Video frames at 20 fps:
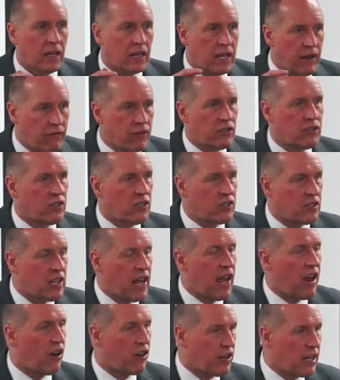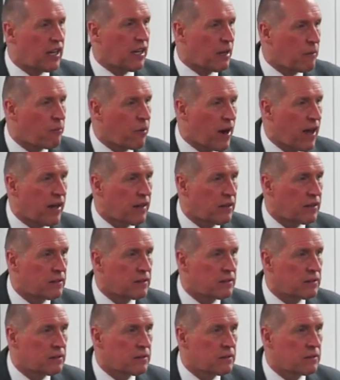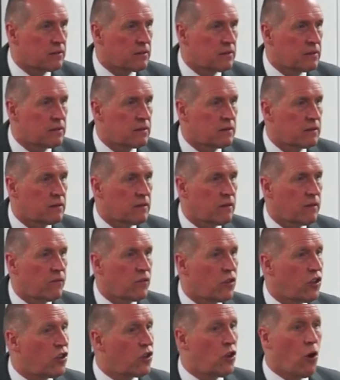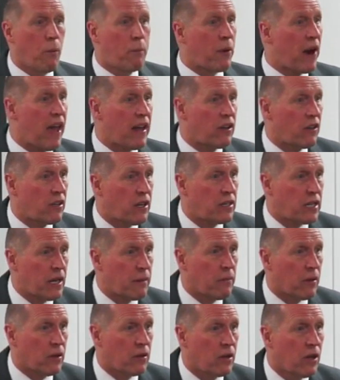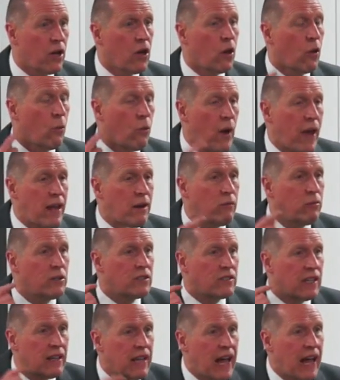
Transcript: give us this day our daily bread? You'd no bread on the table. When was the